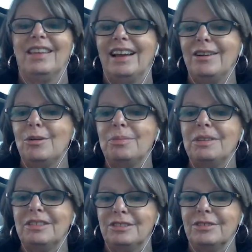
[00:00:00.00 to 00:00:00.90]
I hope
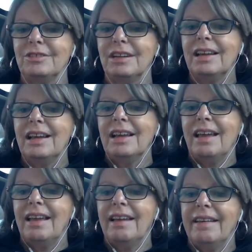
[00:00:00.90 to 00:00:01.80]
you do.
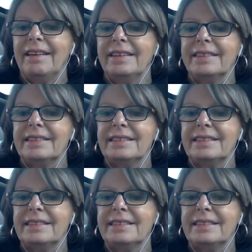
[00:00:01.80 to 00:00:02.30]
And